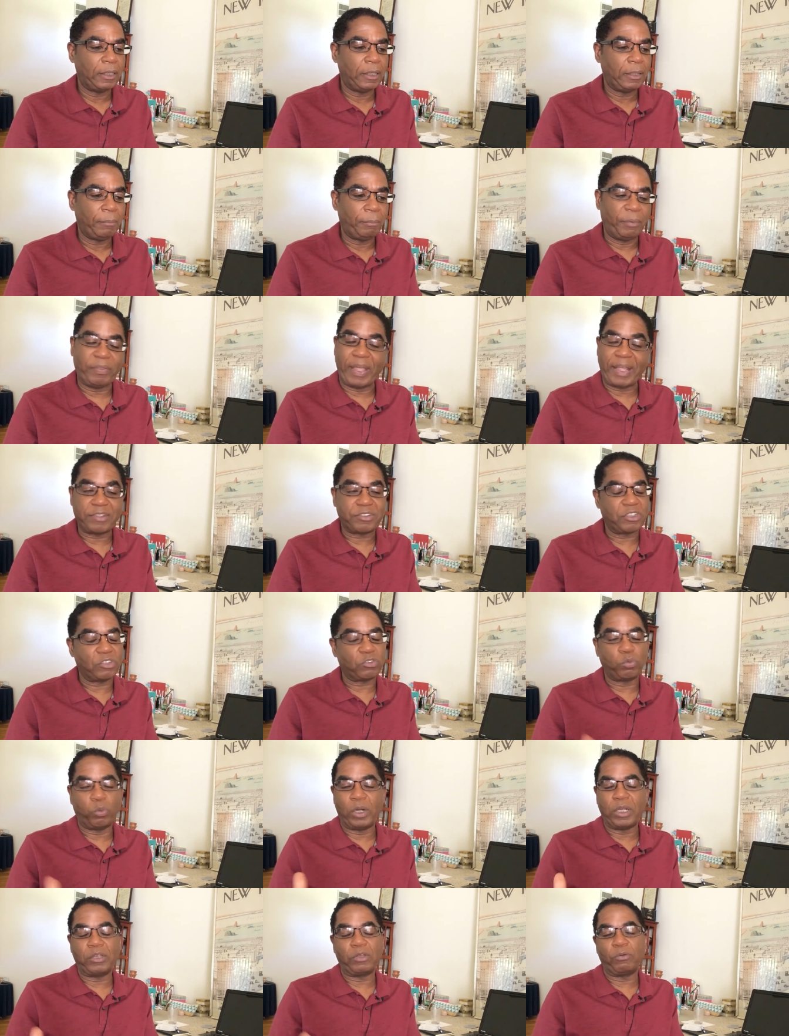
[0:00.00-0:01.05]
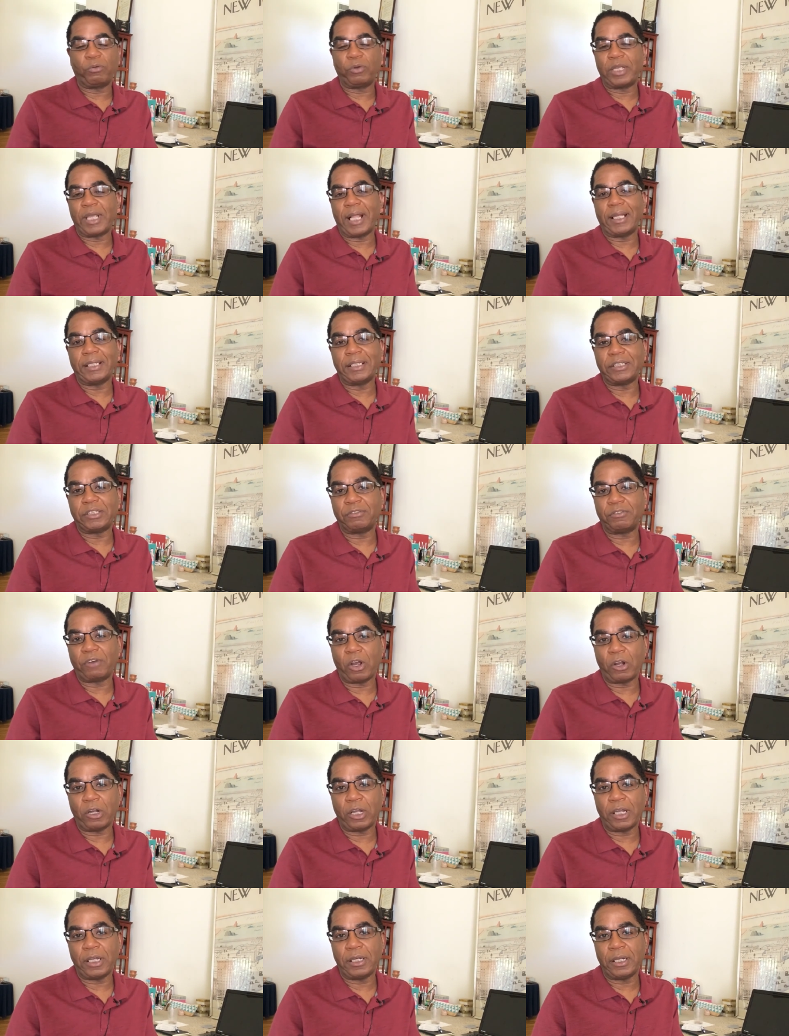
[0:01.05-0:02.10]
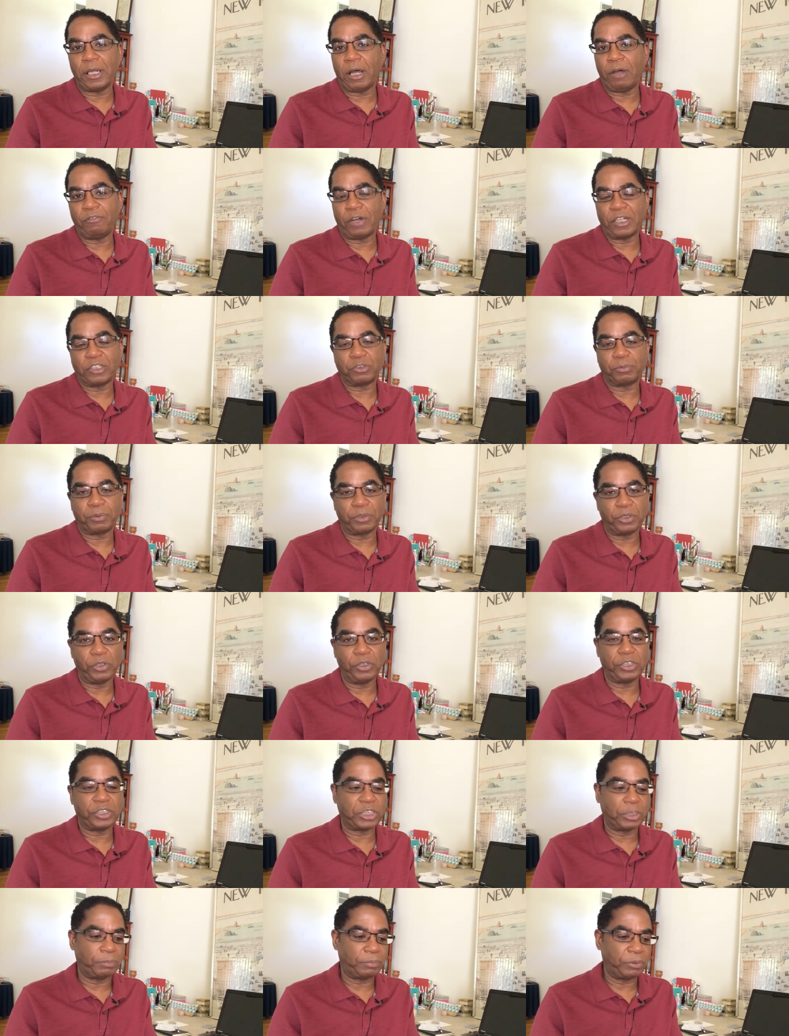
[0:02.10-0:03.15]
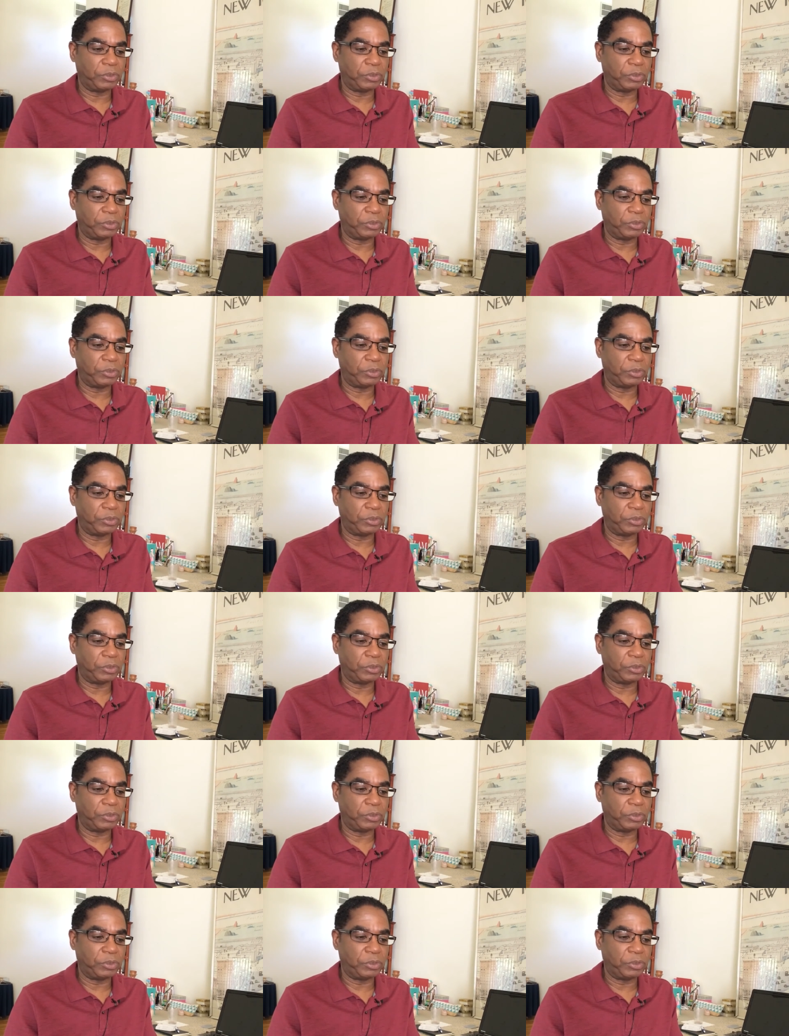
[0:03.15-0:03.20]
But that's just one of the realities of, our, of entrepreneurship.